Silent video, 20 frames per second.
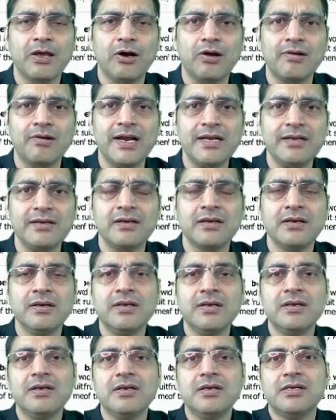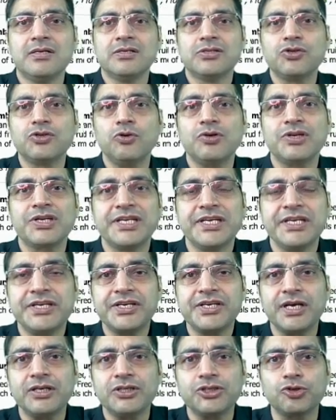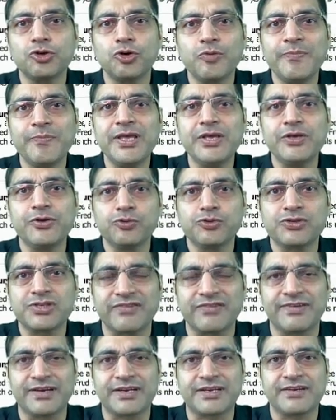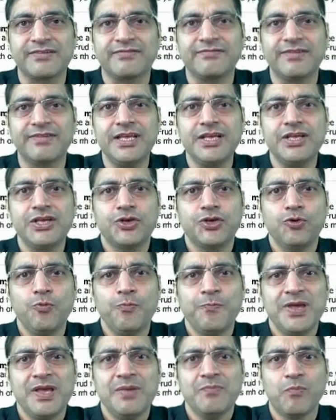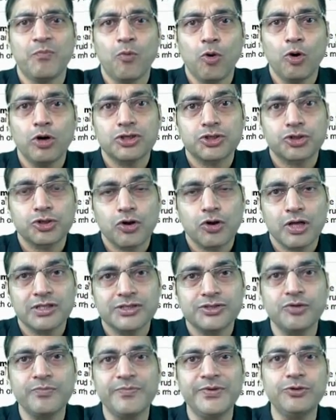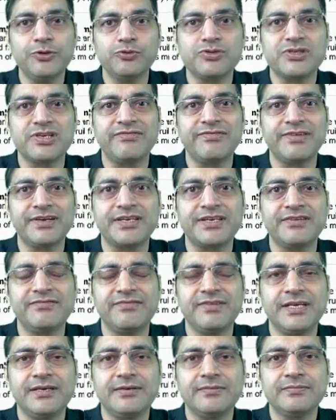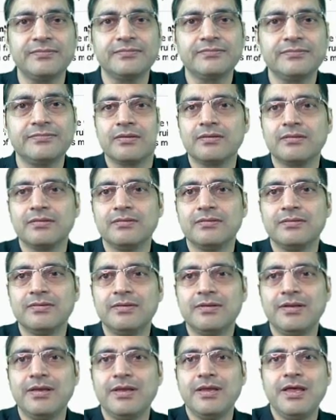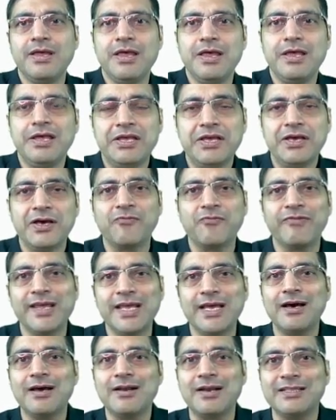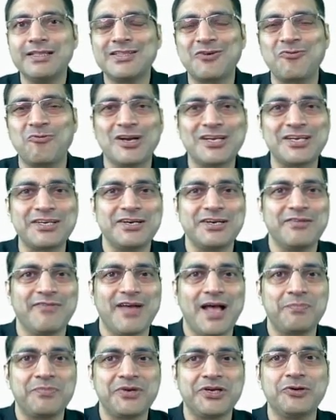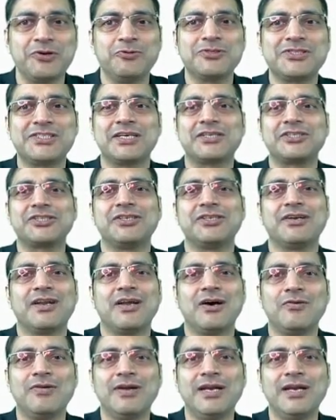Alright. So TITA should be used effectively. QP mode should also be used effectively. Here we are in the quantitative aptitude section now.